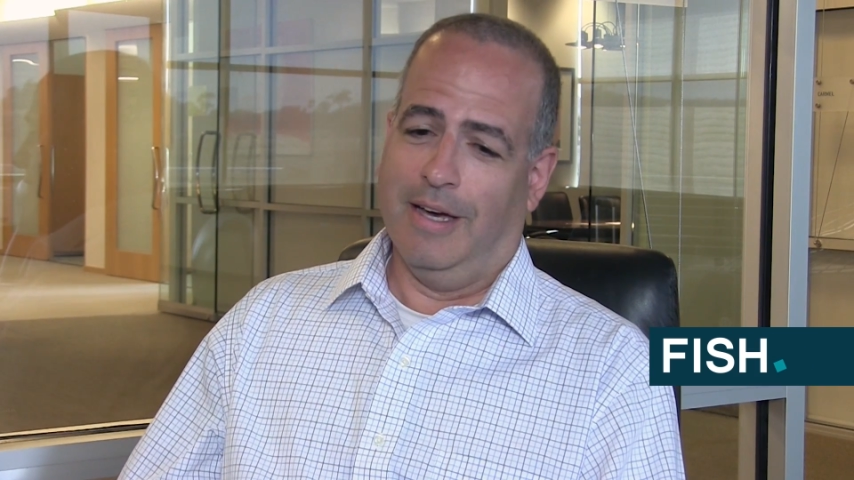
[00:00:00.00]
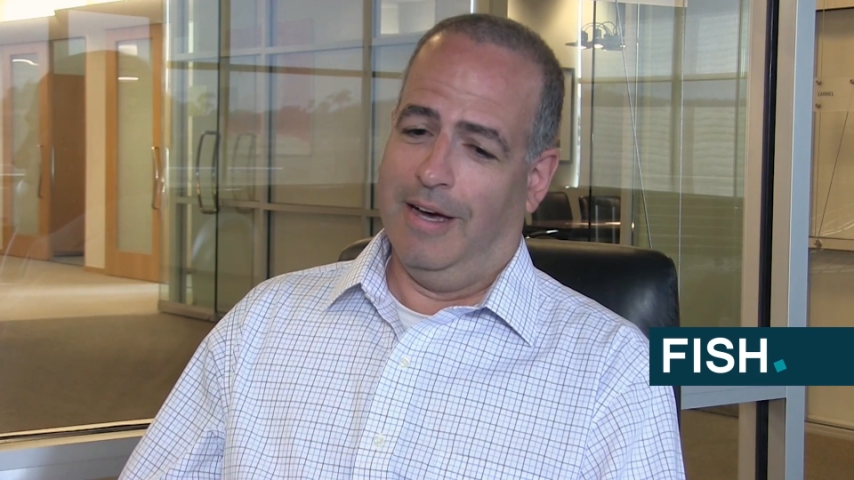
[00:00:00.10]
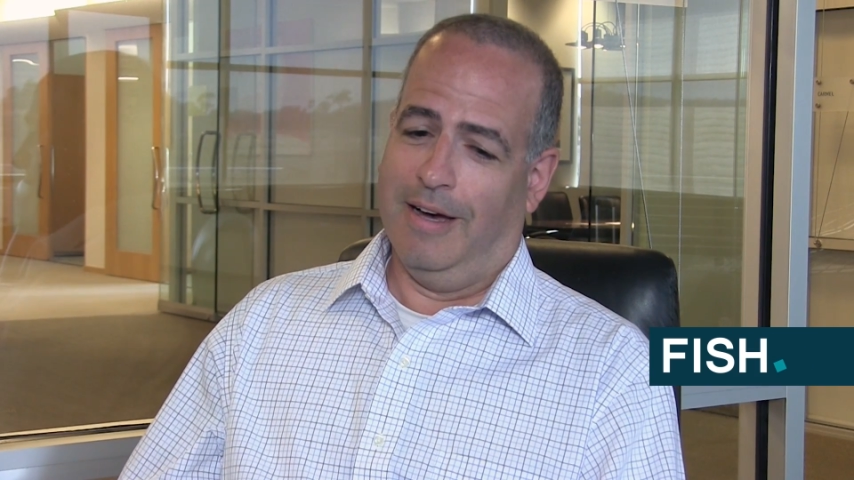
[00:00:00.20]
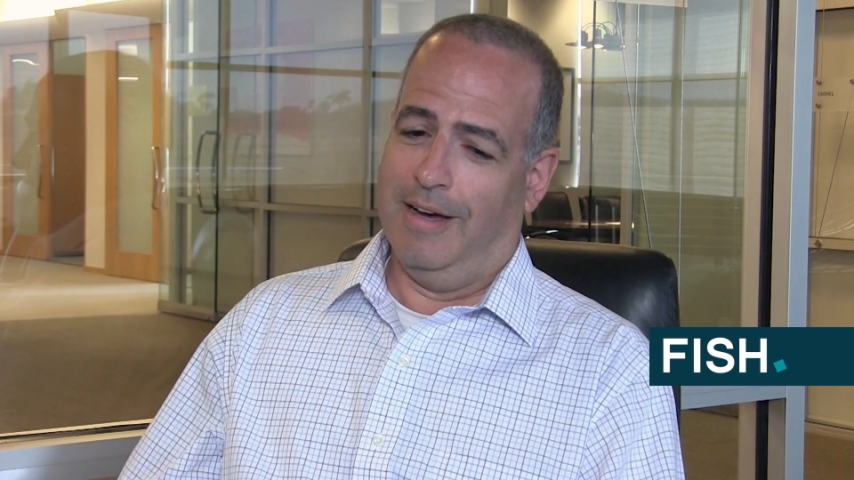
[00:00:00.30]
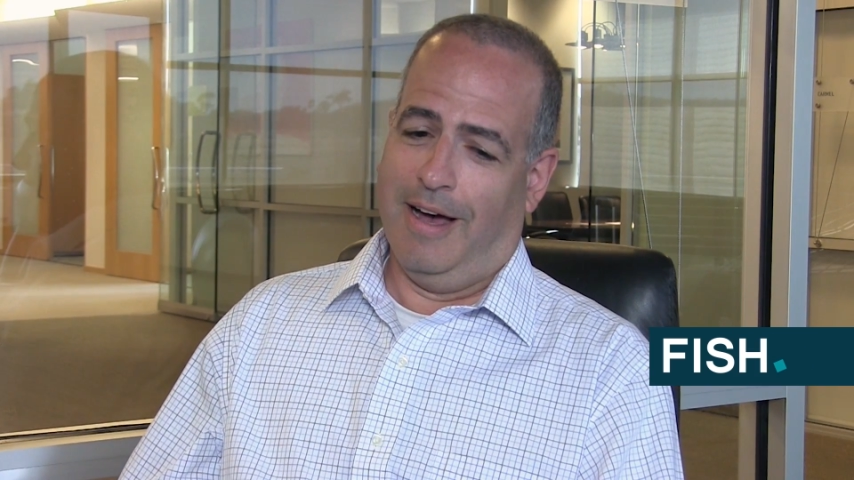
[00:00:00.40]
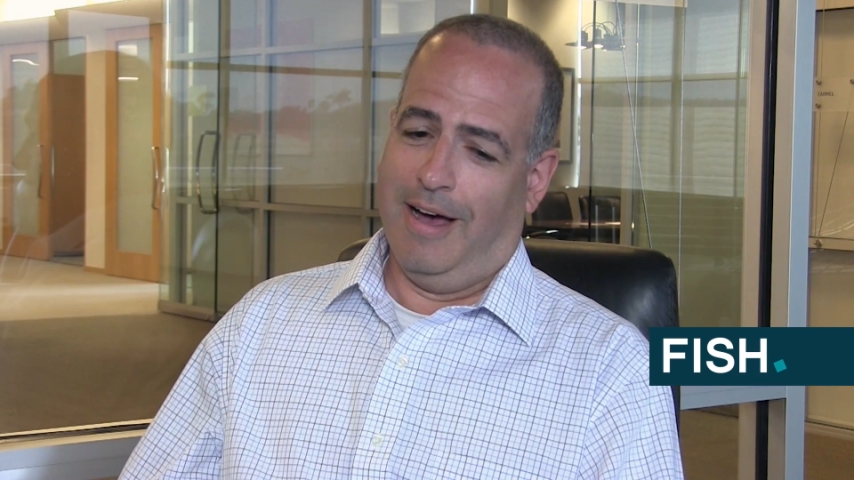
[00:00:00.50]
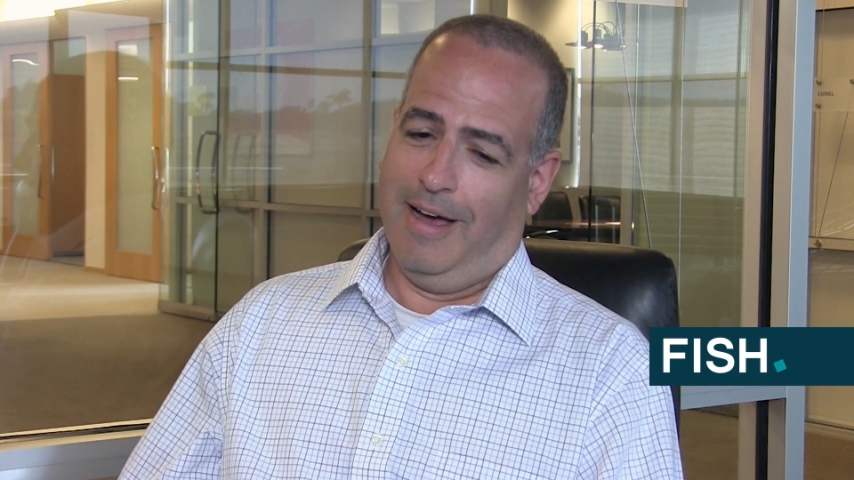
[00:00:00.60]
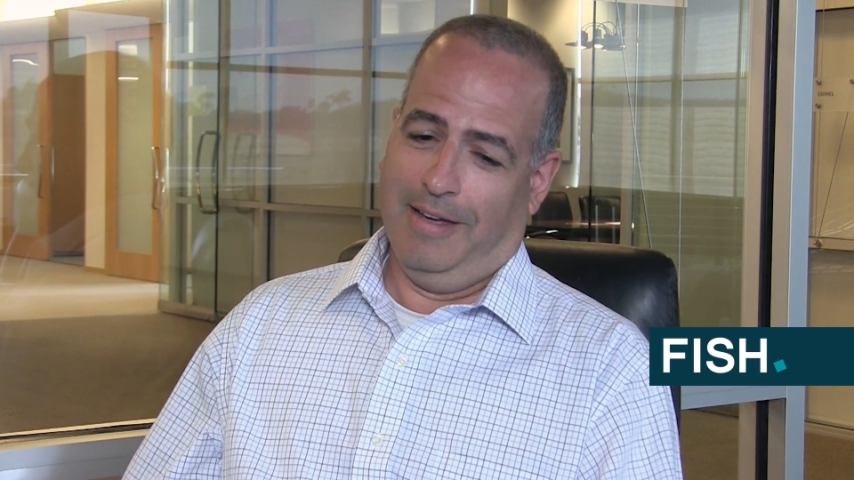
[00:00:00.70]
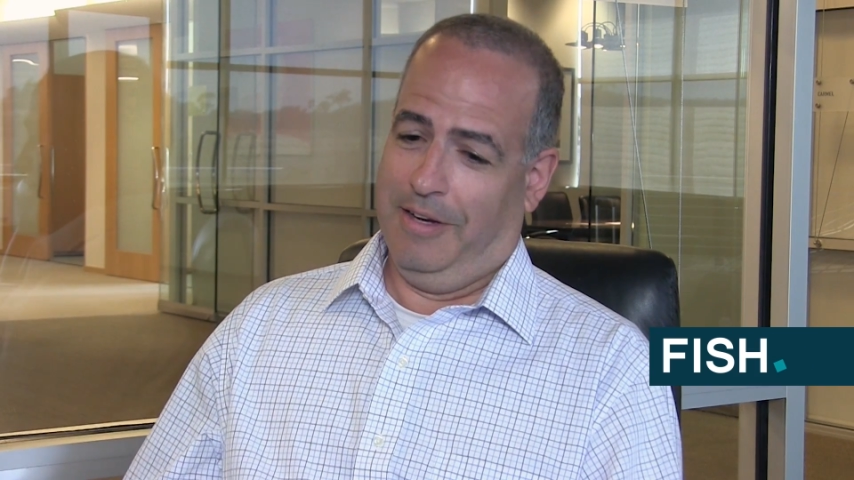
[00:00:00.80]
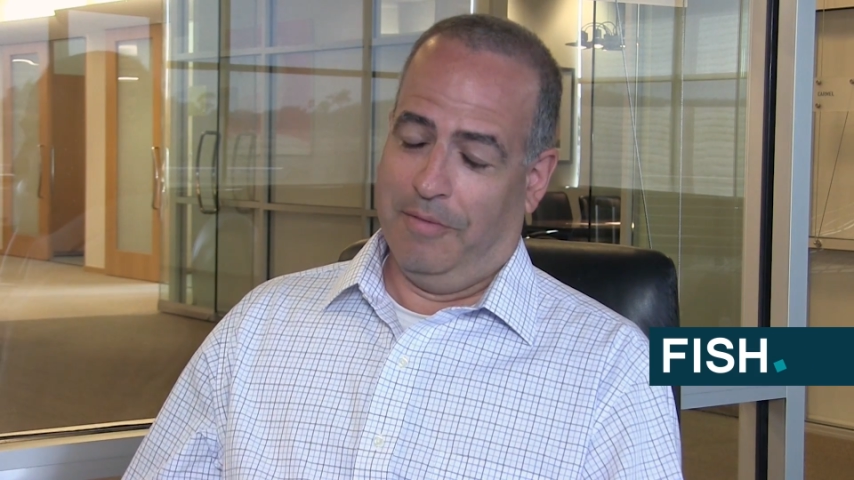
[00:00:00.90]

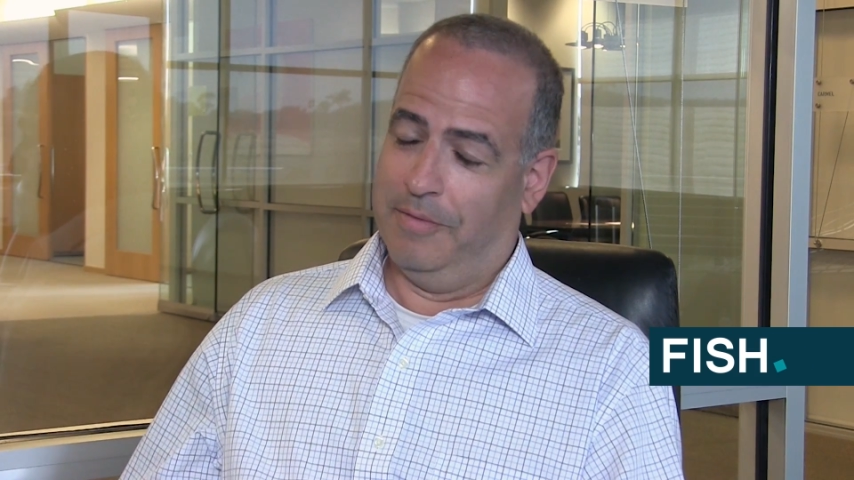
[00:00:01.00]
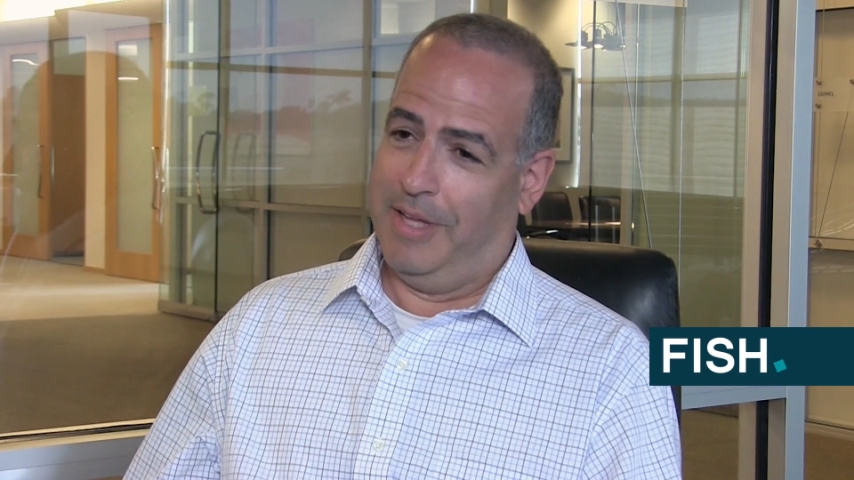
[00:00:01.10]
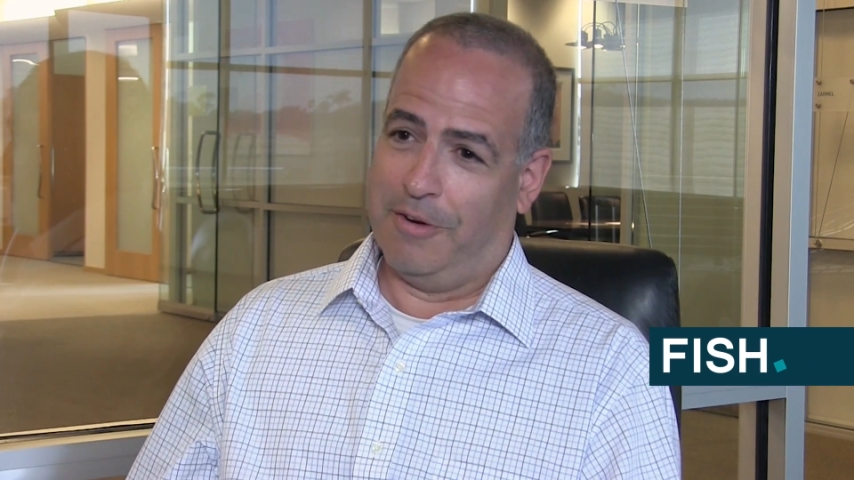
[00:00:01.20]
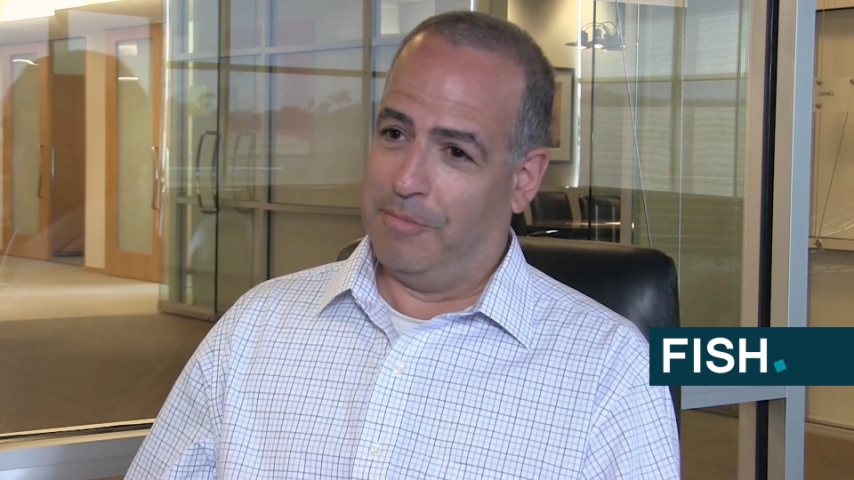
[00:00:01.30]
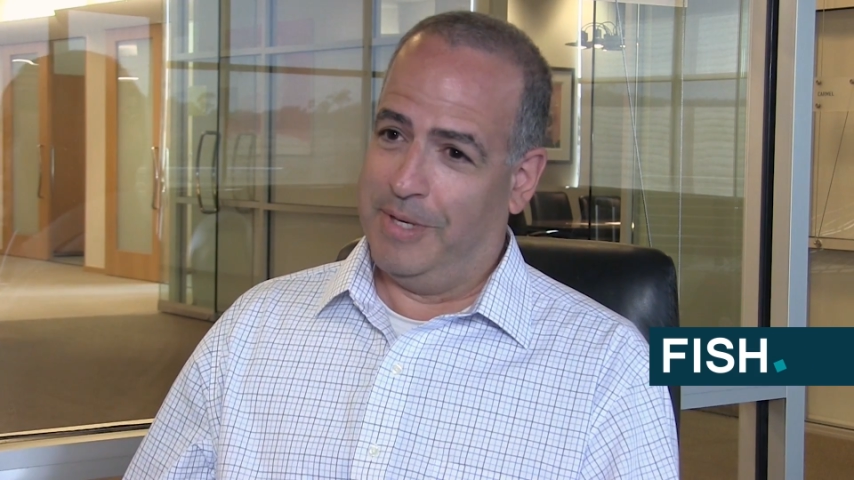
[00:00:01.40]
That'll